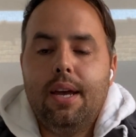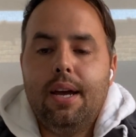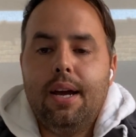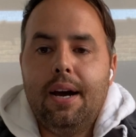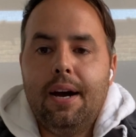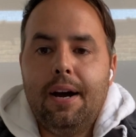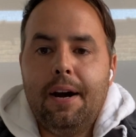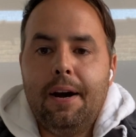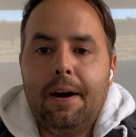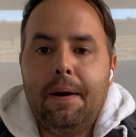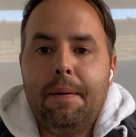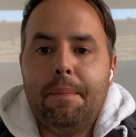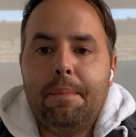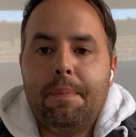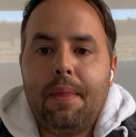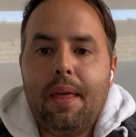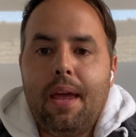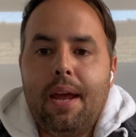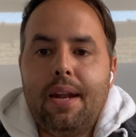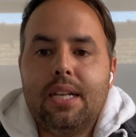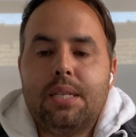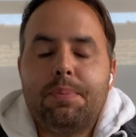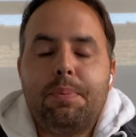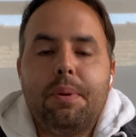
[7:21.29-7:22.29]
Um,
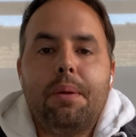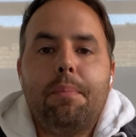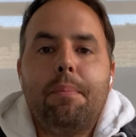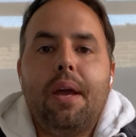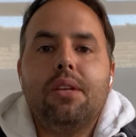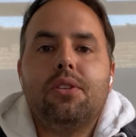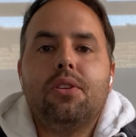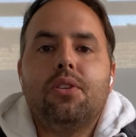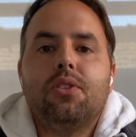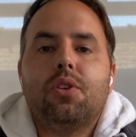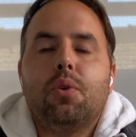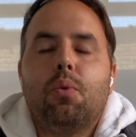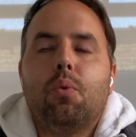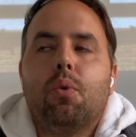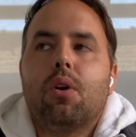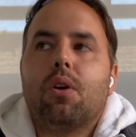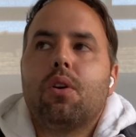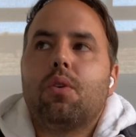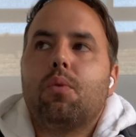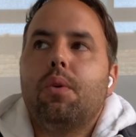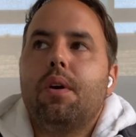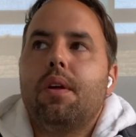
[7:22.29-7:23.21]
and it's been amazing to work